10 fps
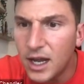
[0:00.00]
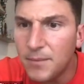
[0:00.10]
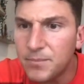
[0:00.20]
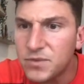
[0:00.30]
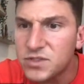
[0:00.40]

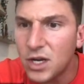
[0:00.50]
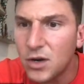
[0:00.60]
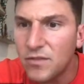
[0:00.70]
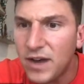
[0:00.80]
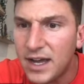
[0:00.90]
So I've
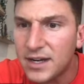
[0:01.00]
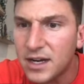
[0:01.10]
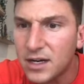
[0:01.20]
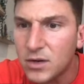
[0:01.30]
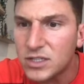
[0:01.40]
had a
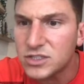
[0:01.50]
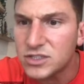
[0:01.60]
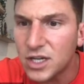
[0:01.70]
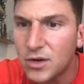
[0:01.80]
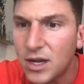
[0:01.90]
question.
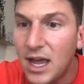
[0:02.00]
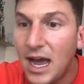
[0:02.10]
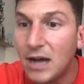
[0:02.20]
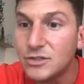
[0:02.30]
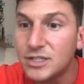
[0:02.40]
So
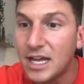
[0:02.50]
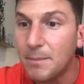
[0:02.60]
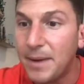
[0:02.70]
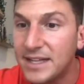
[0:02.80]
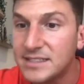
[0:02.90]
how do you get the
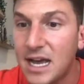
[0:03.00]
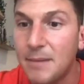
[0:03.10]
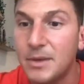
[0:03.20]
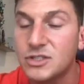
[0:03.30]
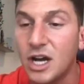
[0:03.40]
pens? How
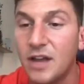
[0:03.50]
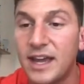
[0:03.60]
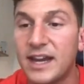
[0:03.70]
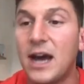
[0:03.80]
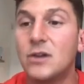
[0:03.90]
much are they, and
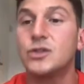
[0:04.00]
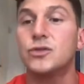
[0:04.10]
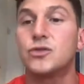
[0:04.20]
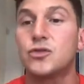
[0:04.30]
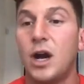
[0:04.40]
how do you
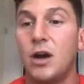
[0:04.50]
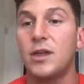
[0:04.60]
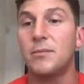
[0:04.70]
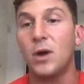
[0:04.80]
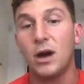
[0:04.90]
trial
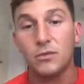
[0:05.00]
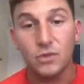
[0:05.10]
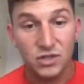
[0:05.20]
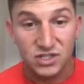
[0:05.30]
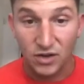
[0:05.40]
them? Well,
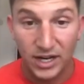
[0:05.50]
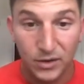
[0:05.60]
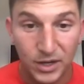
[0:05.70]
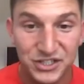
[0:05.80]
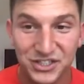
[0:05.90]
that's great
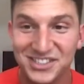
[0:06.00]
questions.